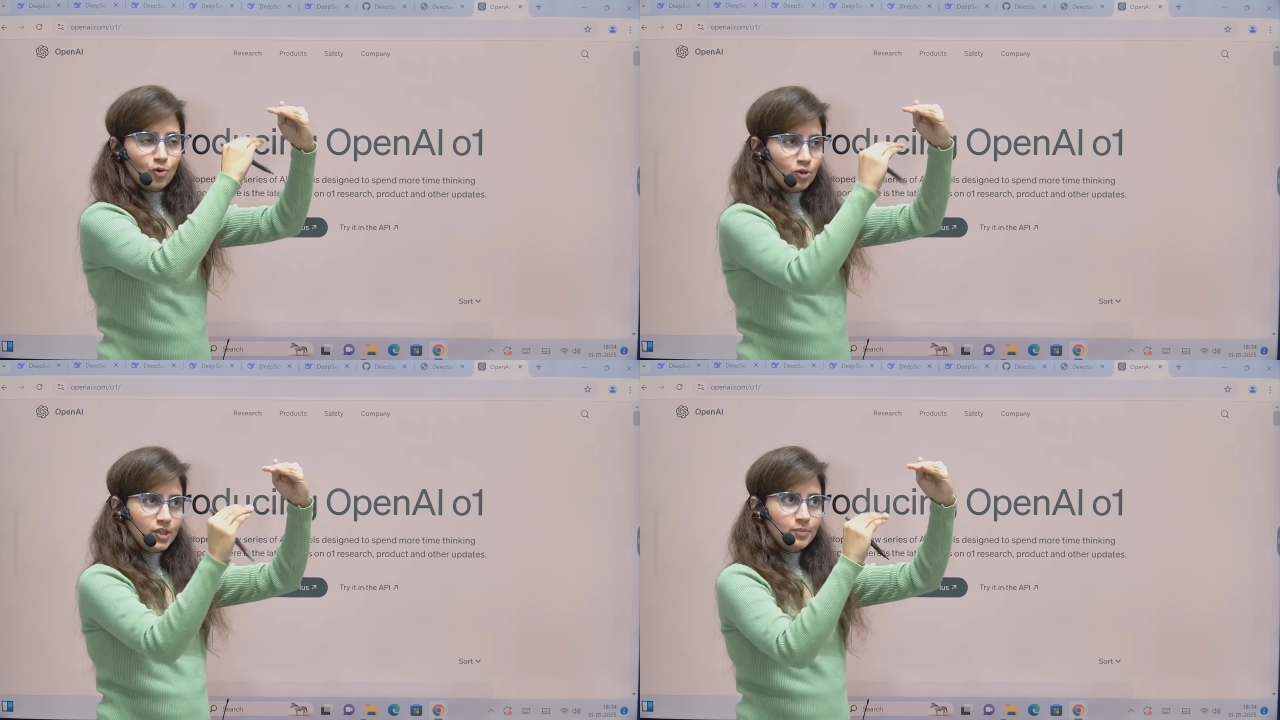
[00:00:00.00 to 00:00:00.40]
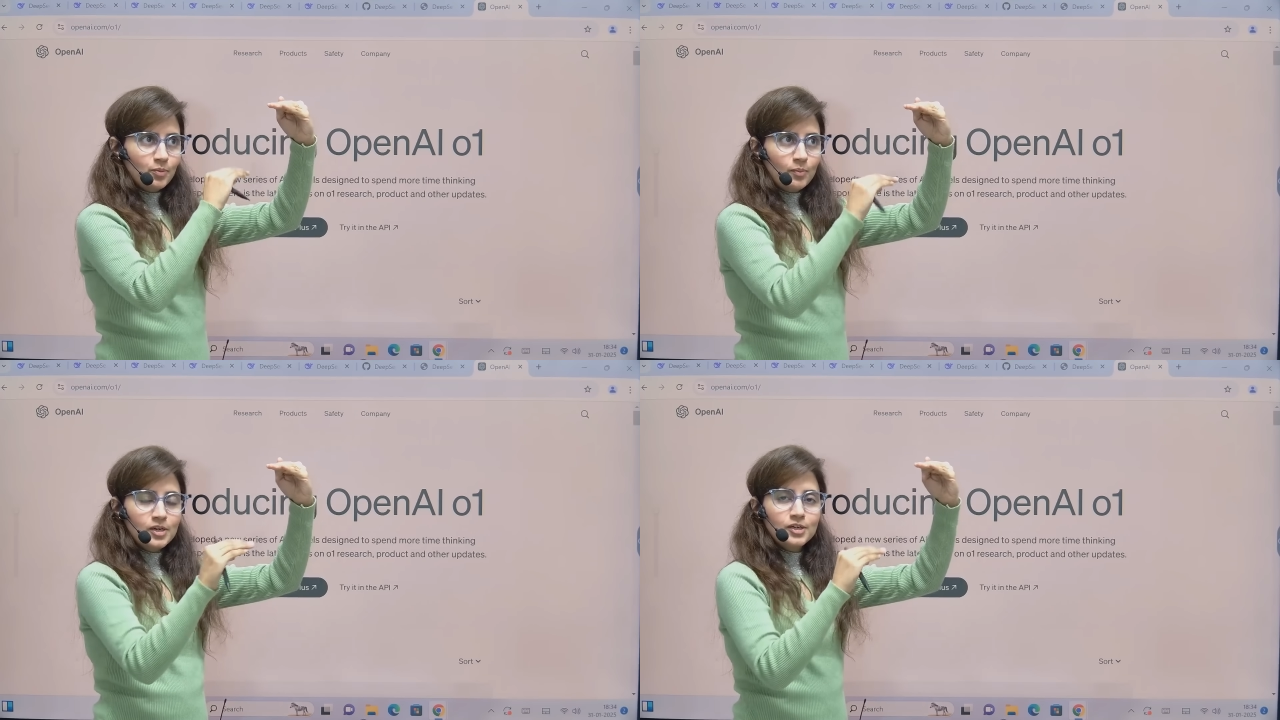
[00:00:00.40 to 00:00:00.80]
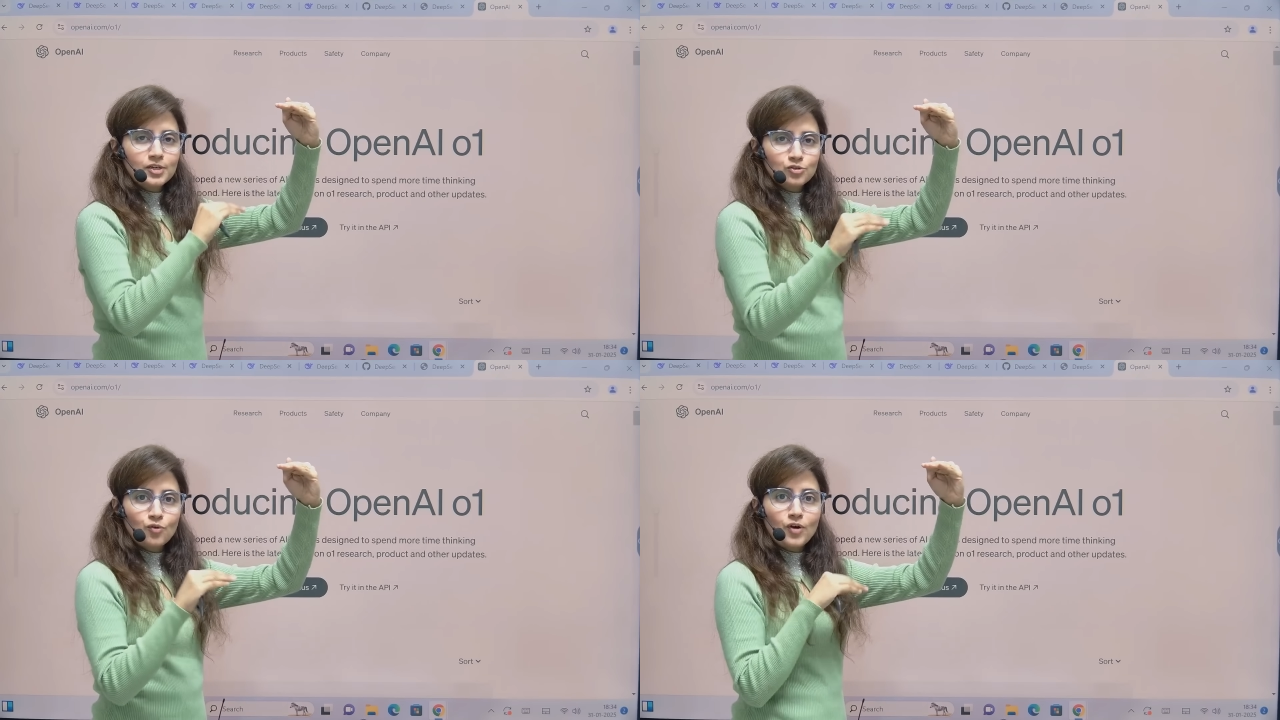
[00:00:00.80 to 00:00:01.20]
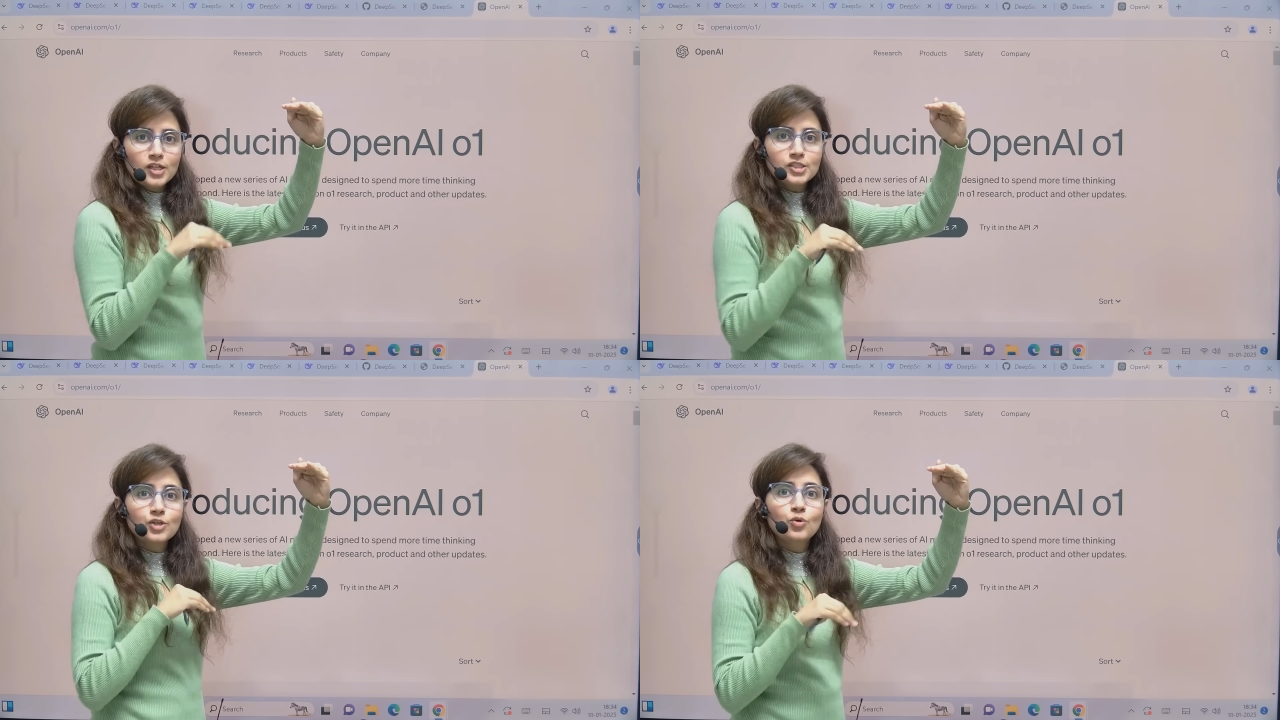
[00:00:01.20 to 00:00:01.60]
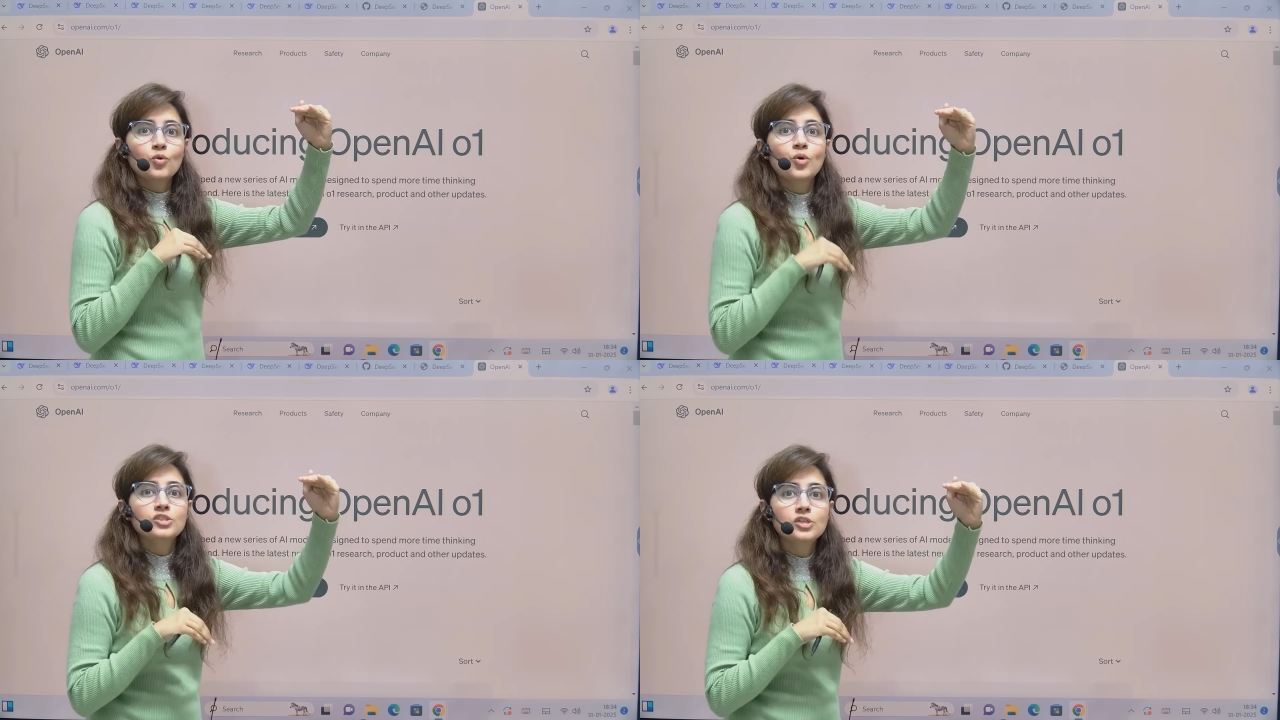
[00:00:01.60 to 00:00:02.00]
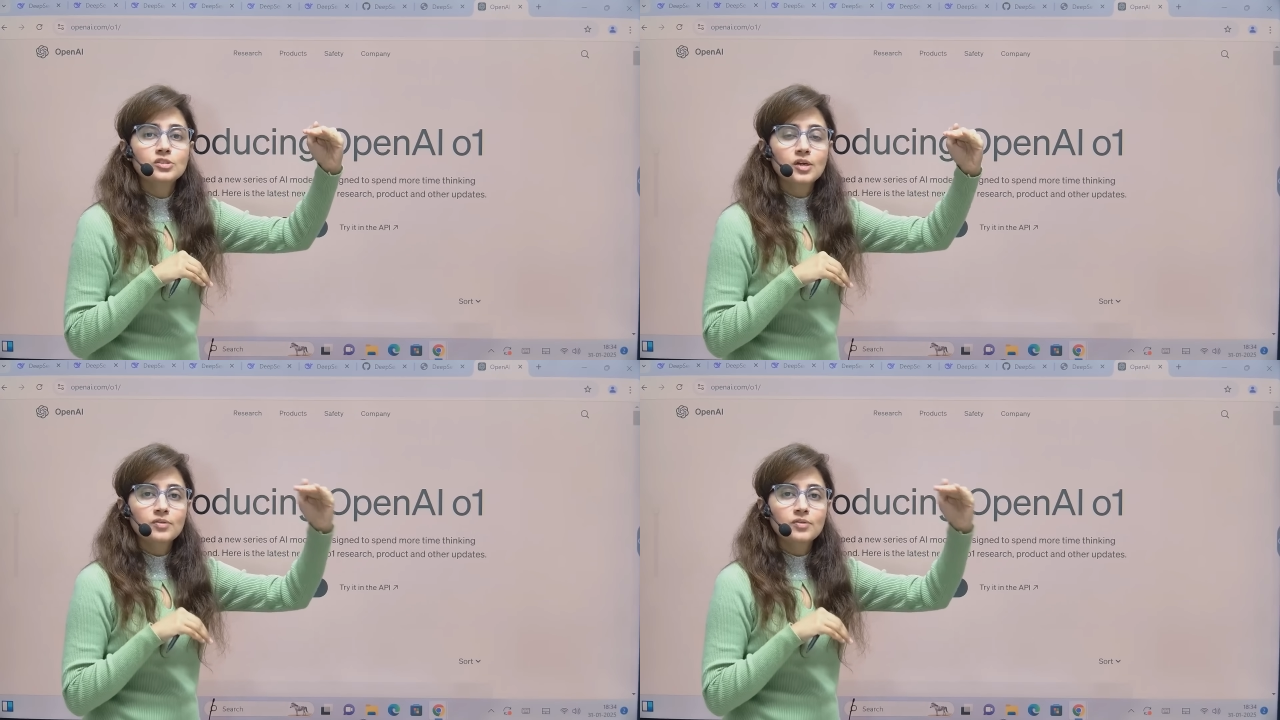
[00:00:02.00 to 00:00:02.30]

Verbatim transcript: all the probabilities of answering your questions,